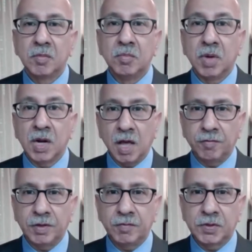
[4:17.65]

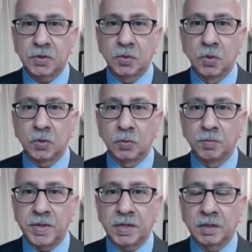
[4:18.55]
Malawi, which is going to
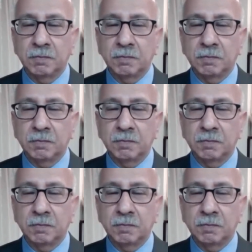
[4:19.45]
make